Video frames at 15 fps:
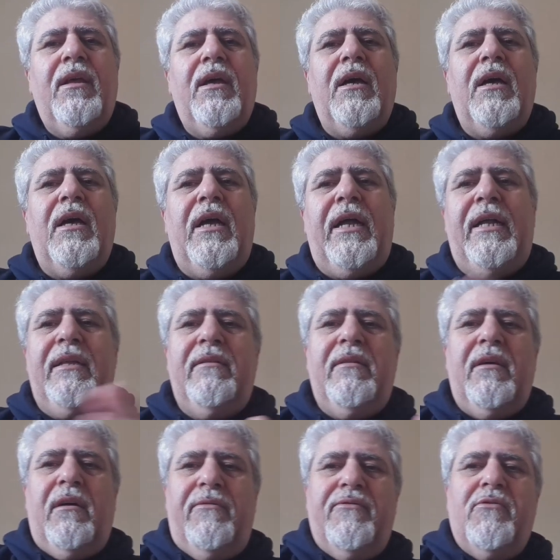And,
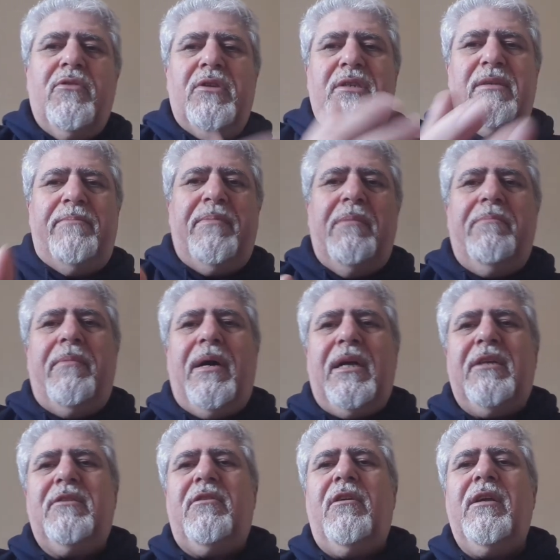of course, the
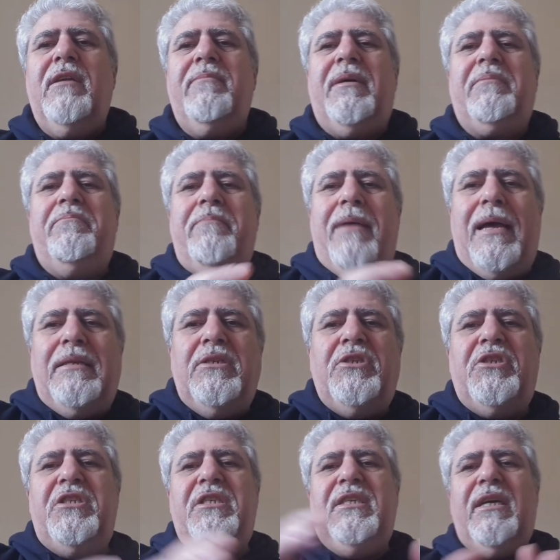PMBOK is talking about
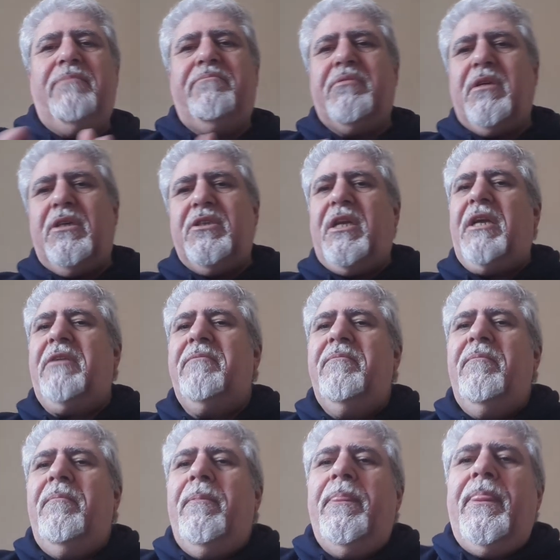managing a project.
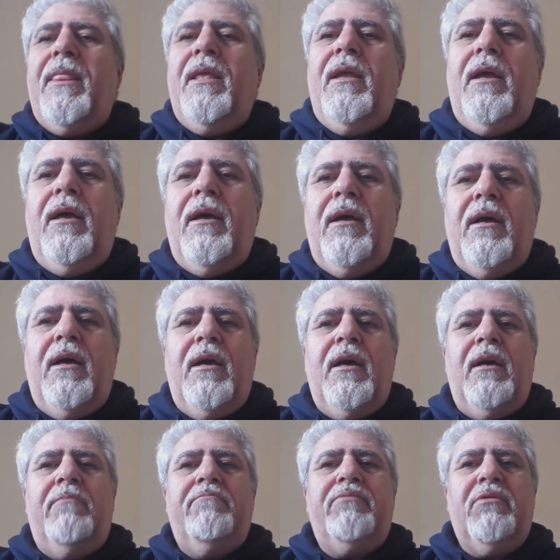
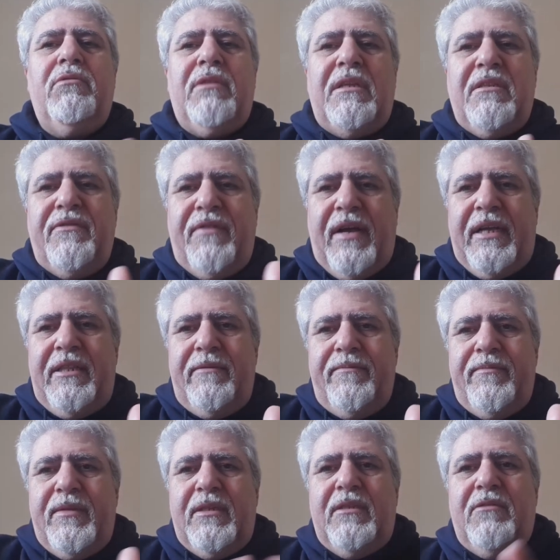So that's fine.
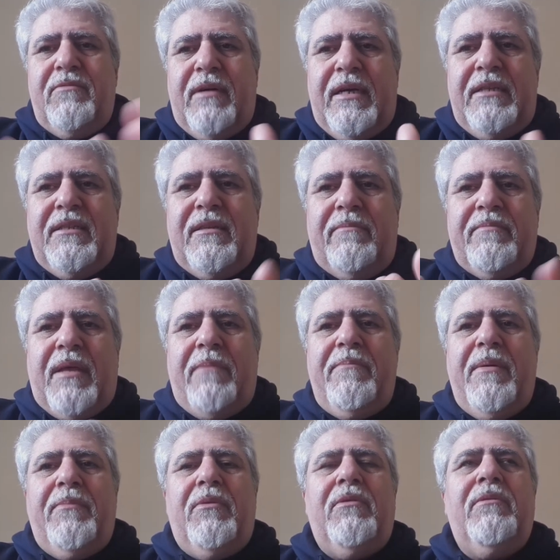This is why sometimes
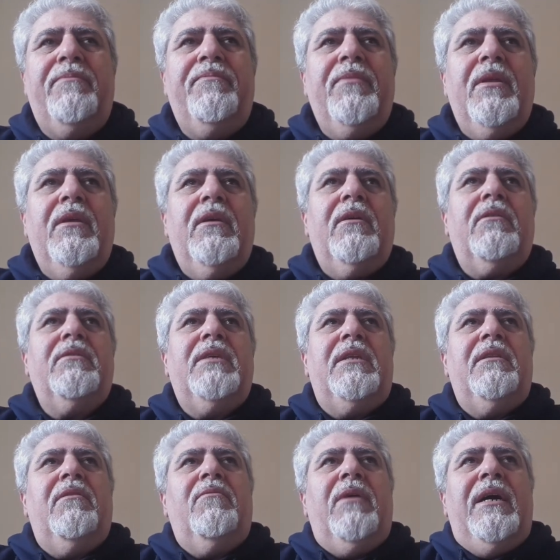people
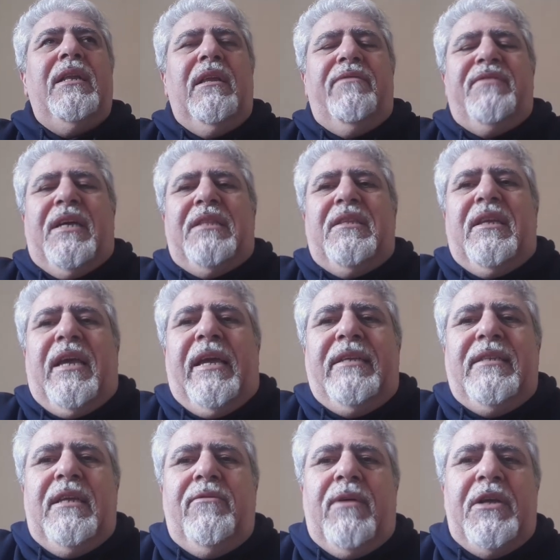said, well, if that's the
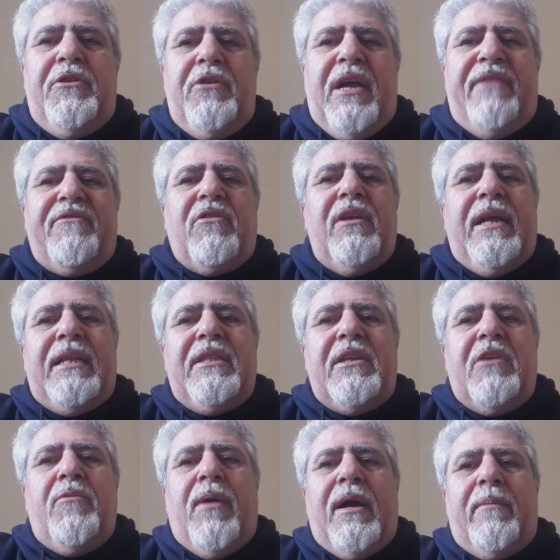case, then why do you have collect
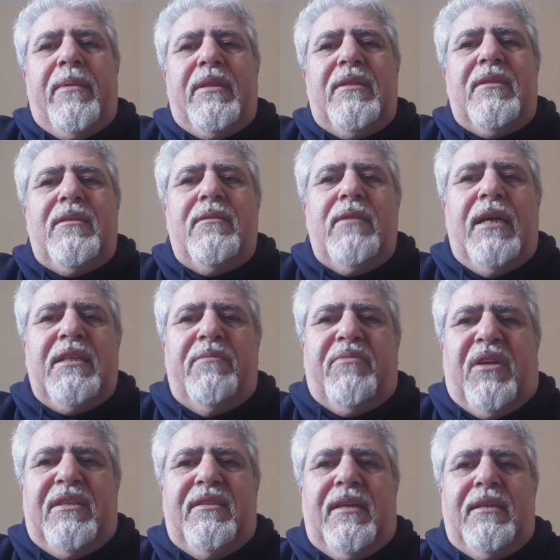requirements as a
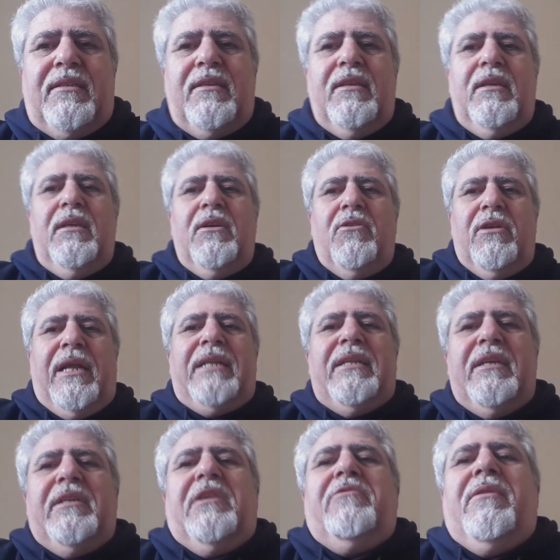process?
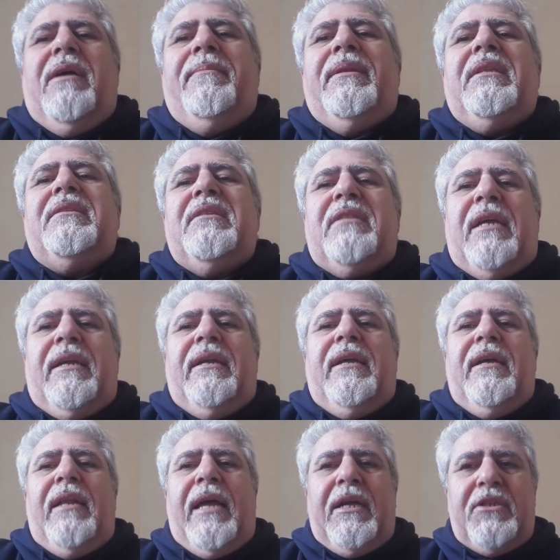Collecting requirement is a
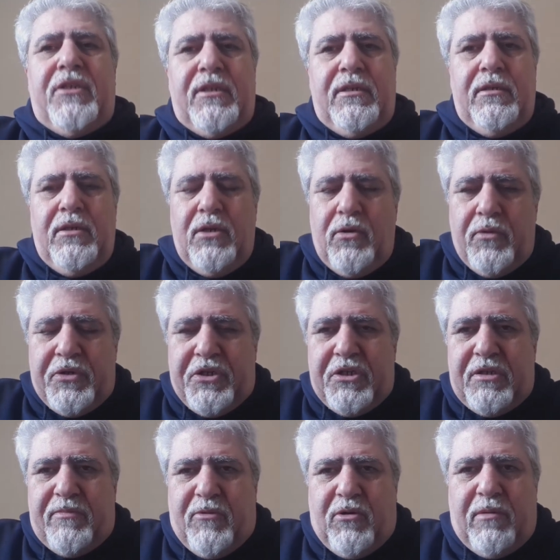technical action, which
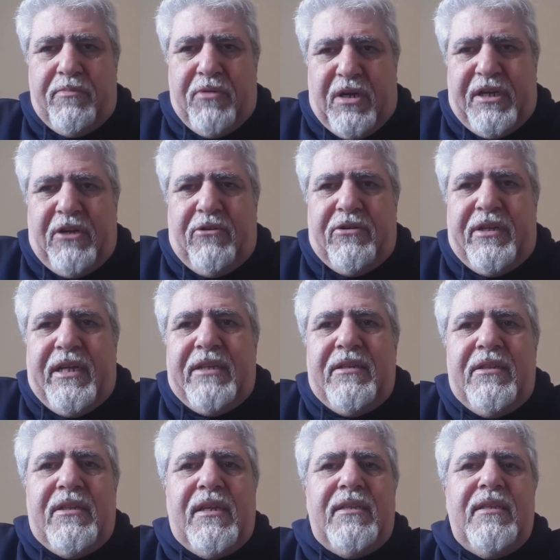is more
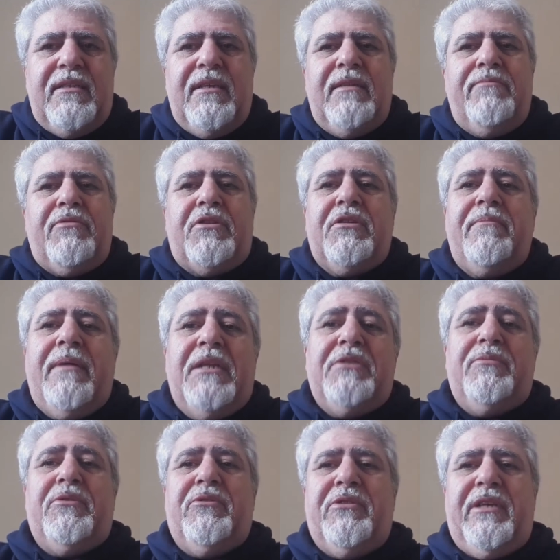product-oriented rather than project
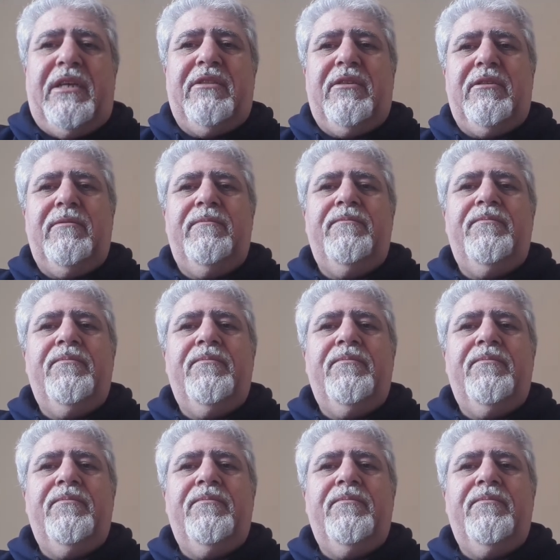management-oriented.